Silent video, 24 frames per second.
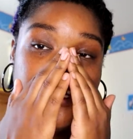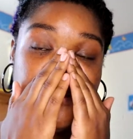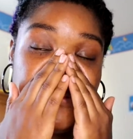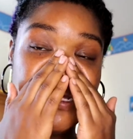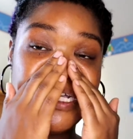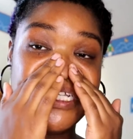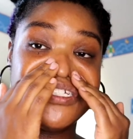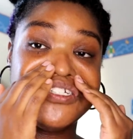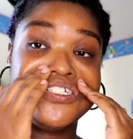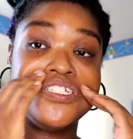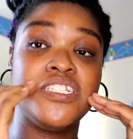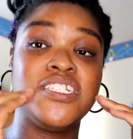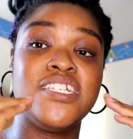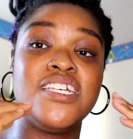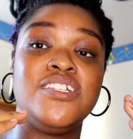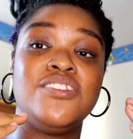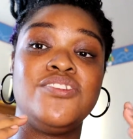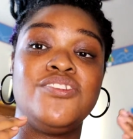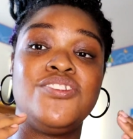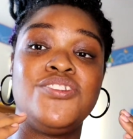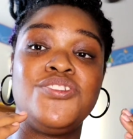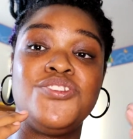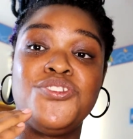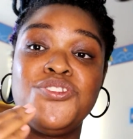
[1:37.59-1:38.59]
it makes your
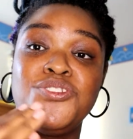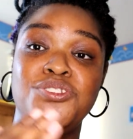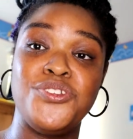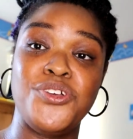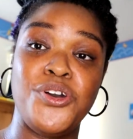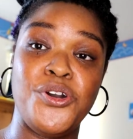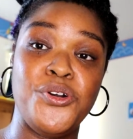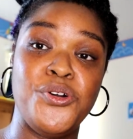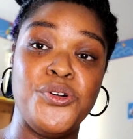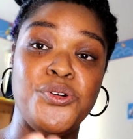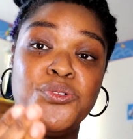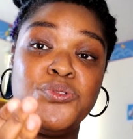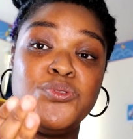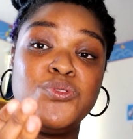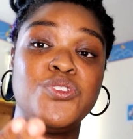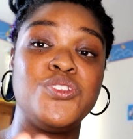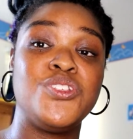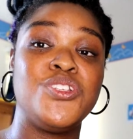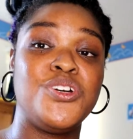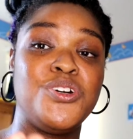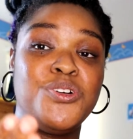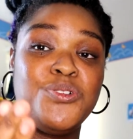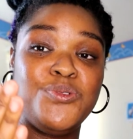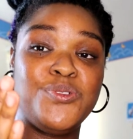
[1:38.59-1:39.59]
skin so
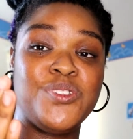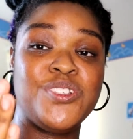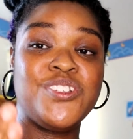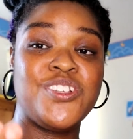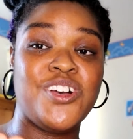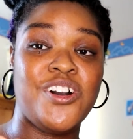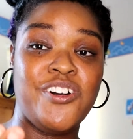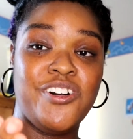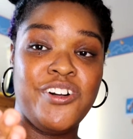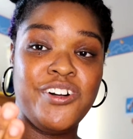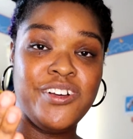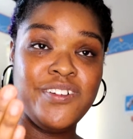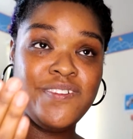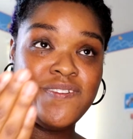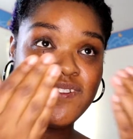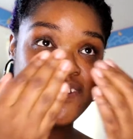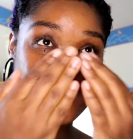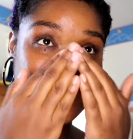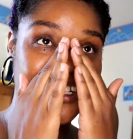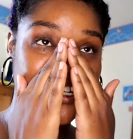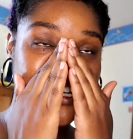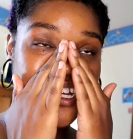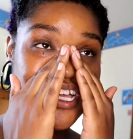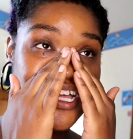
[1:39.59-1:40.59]

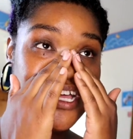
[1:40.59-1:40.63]
soft.